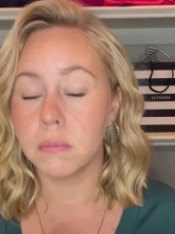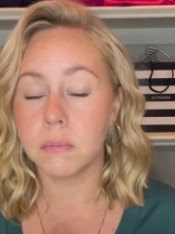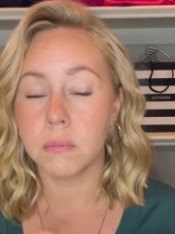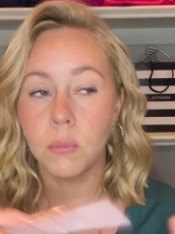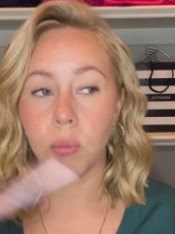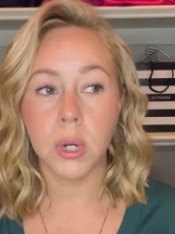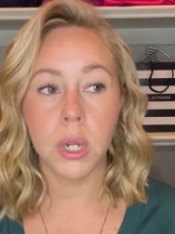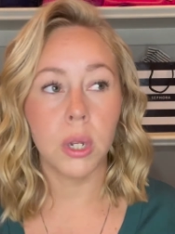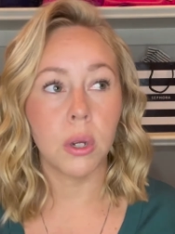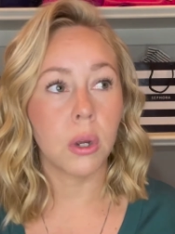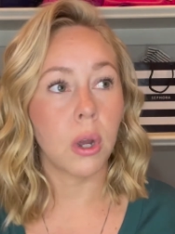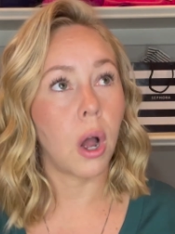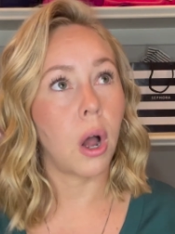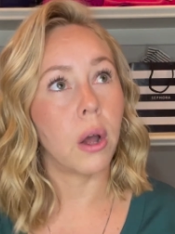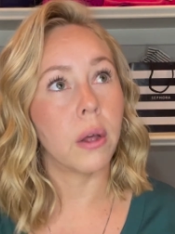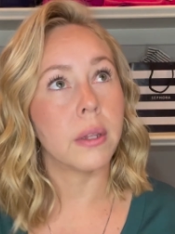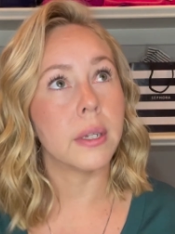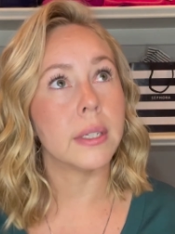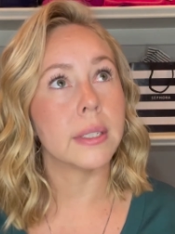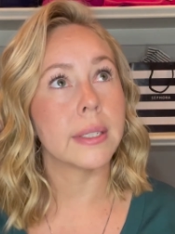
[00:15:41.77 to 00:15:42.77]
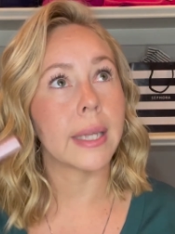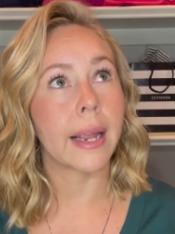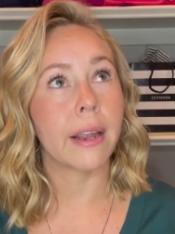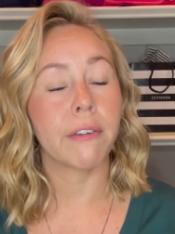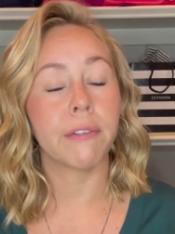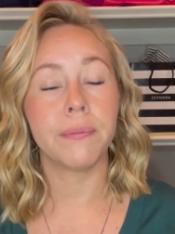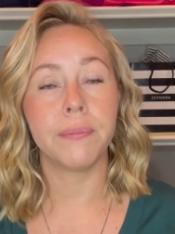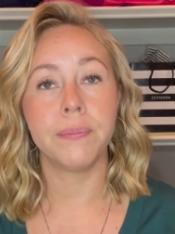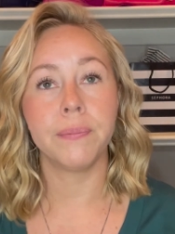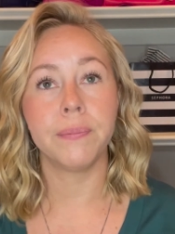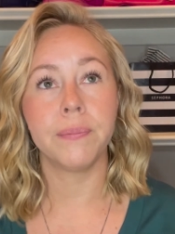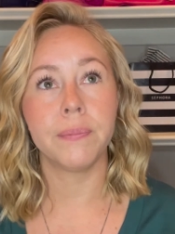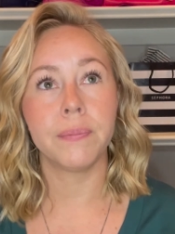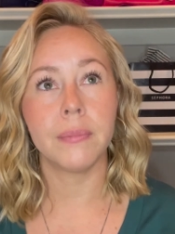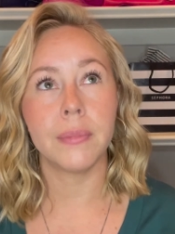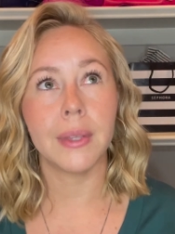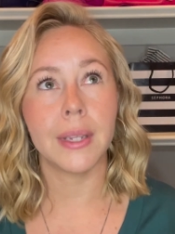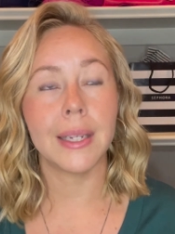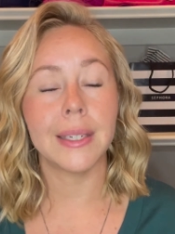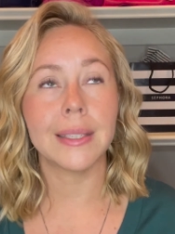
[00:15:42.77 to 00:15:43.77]
do you call this? Like,
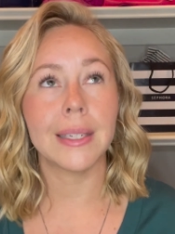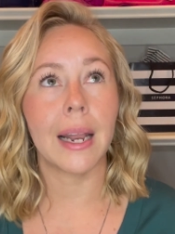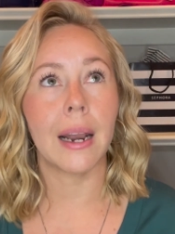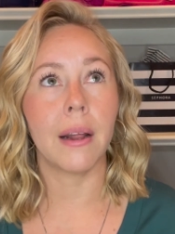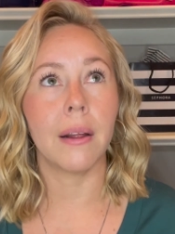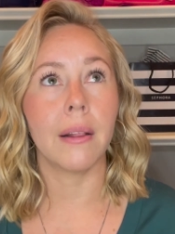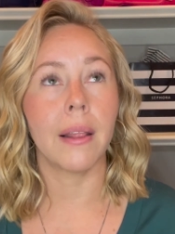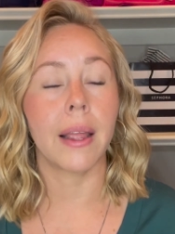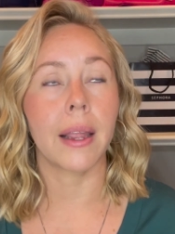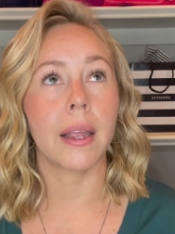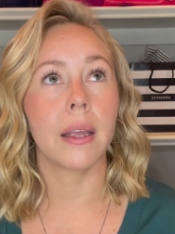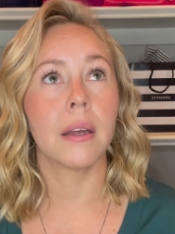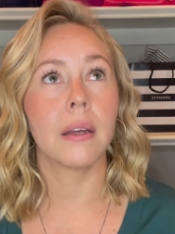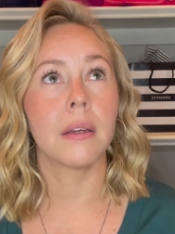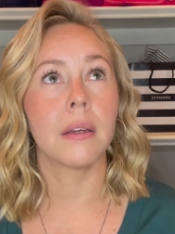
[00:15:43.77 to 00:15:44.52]
it's not like